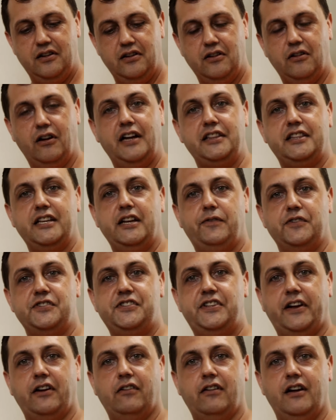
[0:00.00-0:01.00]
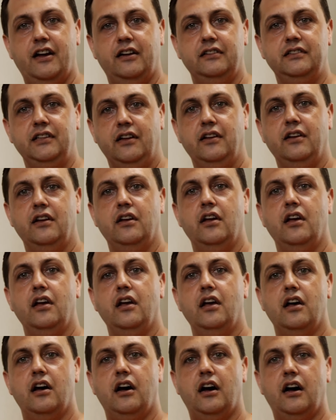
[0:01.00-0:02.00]
All right, thank you for sticking around.
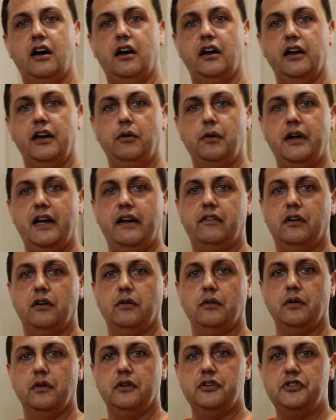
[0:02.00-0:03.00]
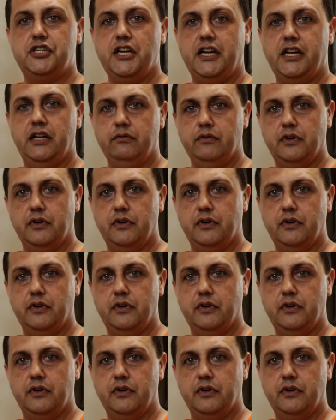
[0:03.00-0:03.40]
Here we have our chicken.